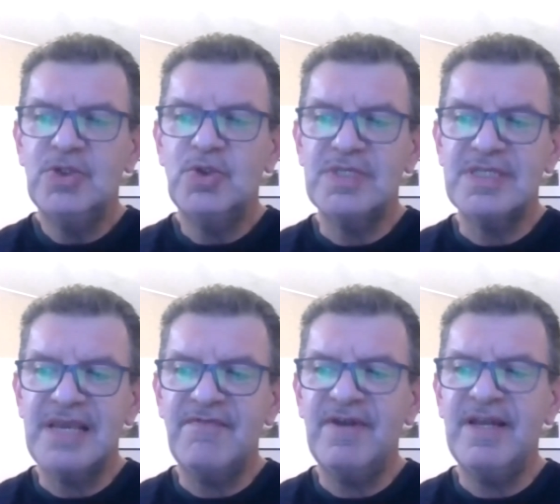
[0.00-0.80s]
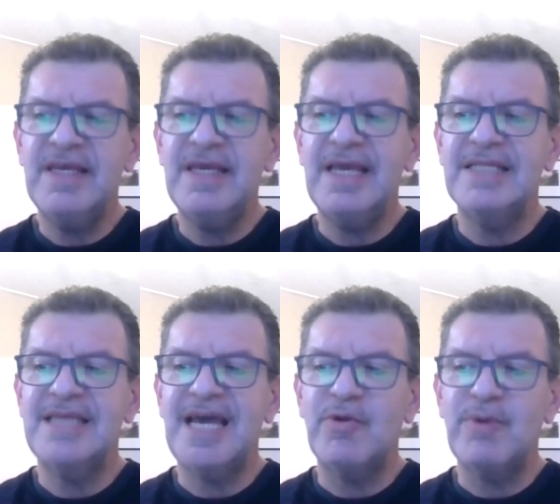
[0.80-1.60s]
to safely and
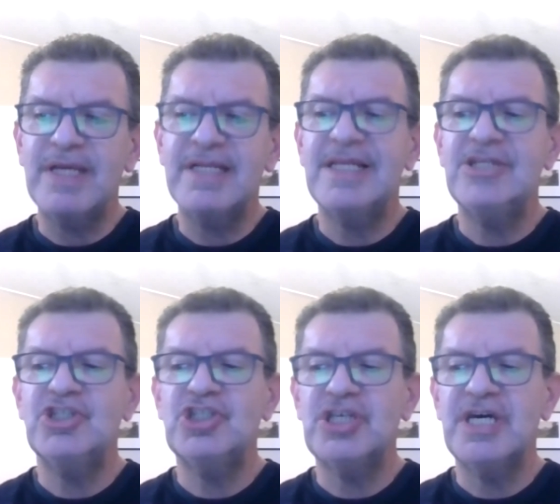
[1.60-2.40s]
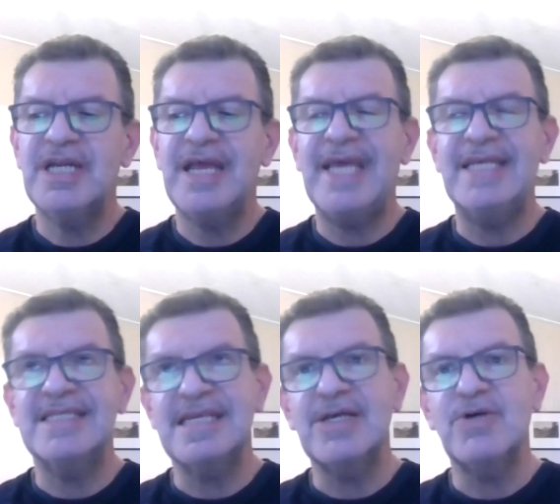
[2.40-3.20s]
directly share a
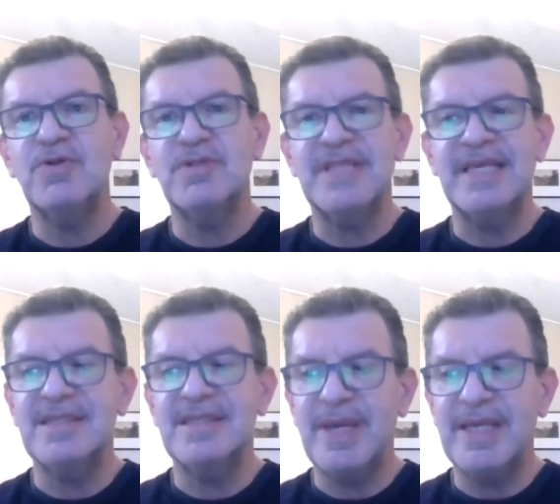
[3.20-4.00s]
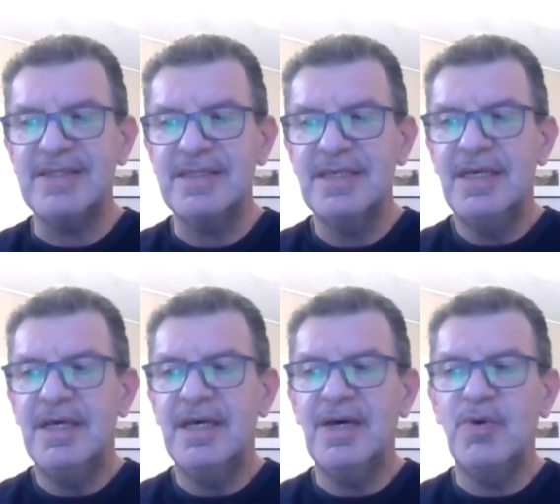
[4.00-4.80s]
single database
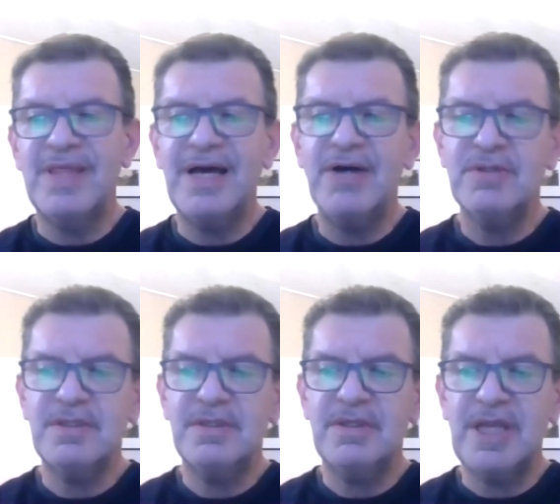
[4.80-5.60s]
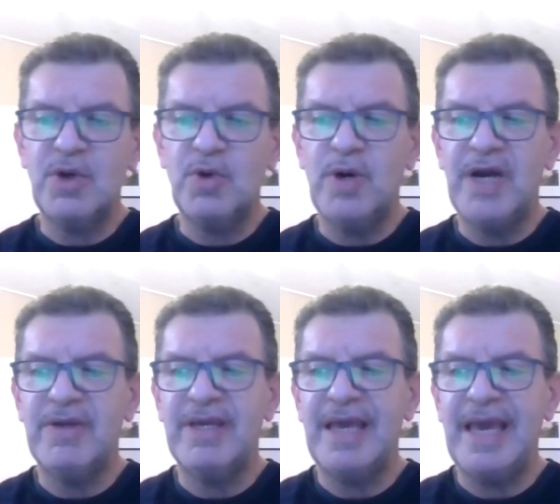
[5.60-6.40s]
without
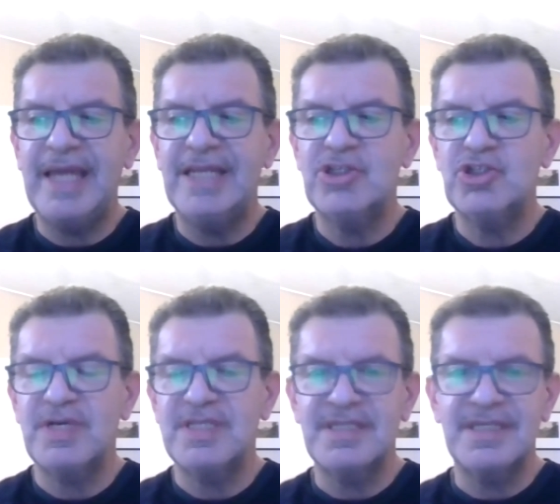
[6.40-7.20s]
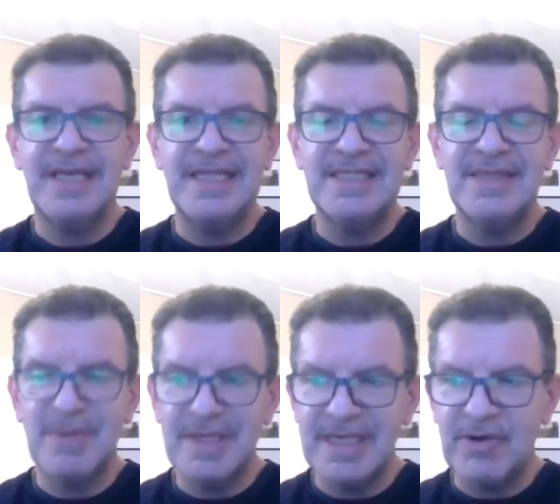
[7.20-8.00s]
requiring any trusted
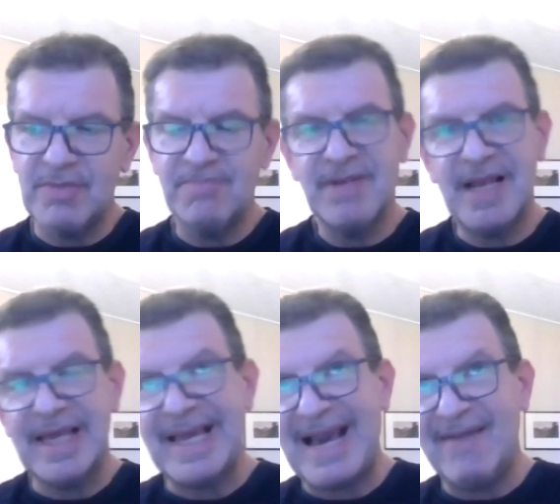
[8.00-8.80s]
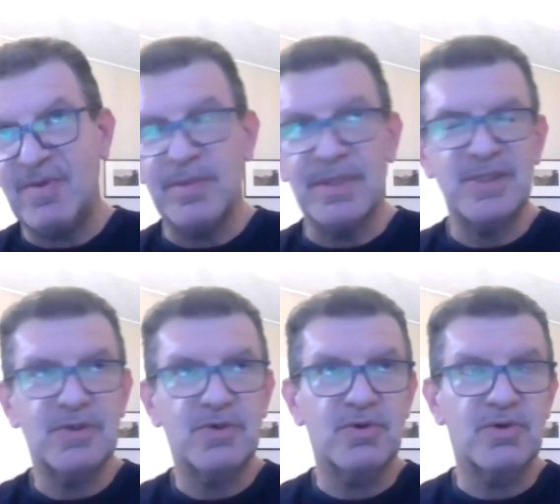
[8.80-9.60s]
intermediary like a government
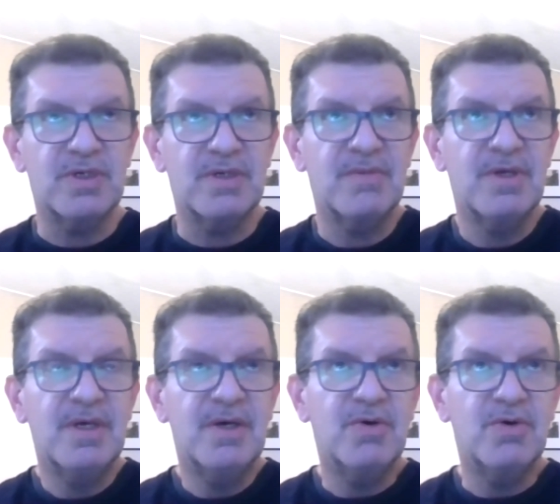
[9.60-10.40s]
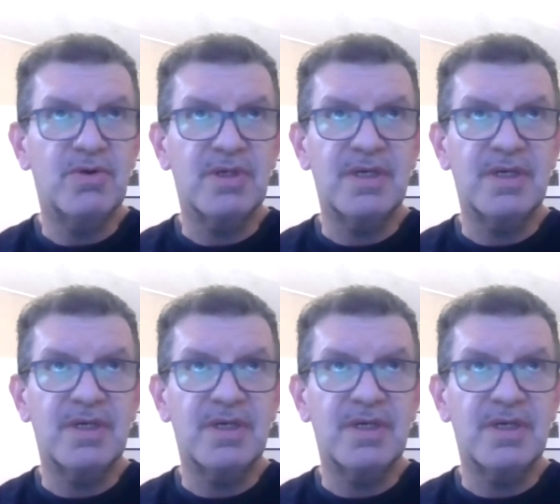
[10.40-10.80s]
or a